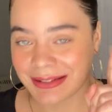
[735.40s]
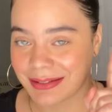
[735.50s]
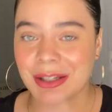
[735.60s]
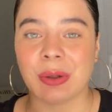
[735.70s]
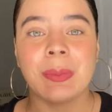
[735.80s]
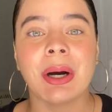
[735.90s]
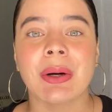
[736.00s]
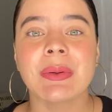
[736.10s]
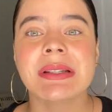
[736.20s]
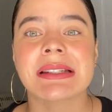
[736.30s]
you know,
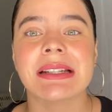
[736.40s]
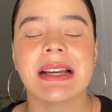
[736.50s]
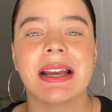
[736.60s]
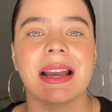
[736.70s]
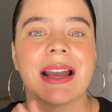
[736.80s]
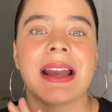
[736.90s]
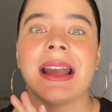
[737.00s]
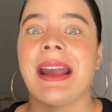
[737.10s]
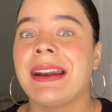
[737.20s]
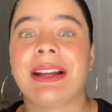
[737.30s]
post,
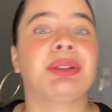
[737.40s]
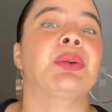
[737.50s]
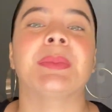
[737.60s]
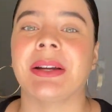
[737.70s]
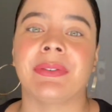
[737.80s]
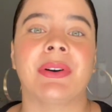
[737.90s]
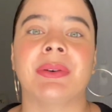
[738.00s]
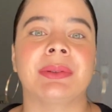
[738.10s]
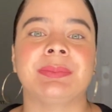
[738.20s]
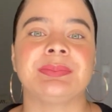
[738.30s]
and I threw my
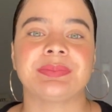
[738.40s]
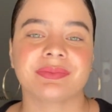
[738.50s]
phone.